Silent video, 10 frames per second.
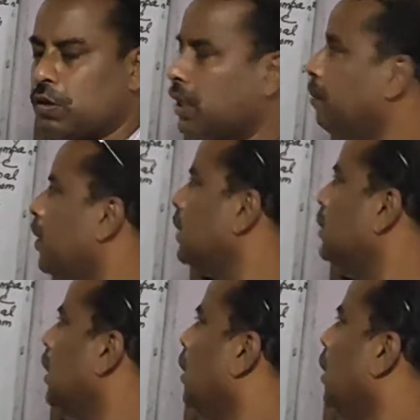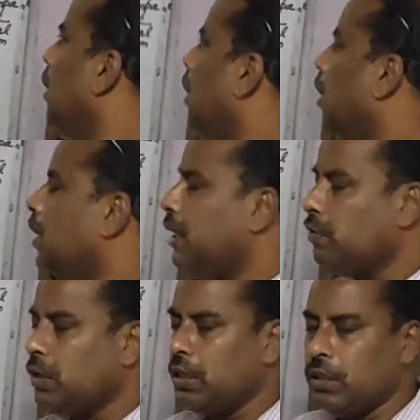what happens
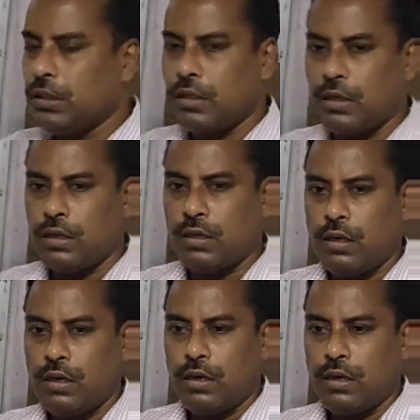during the